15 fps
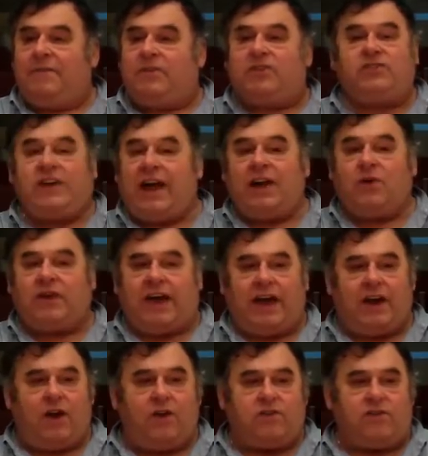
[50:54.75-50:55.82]
The shadow
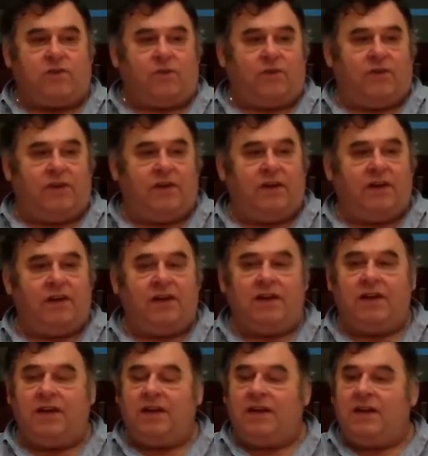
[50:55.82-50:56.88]
can't hurt you,
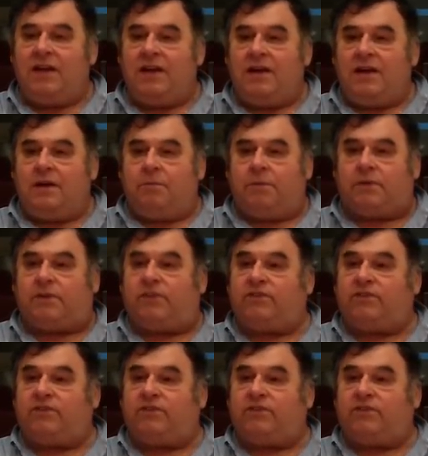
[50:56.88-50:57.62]
but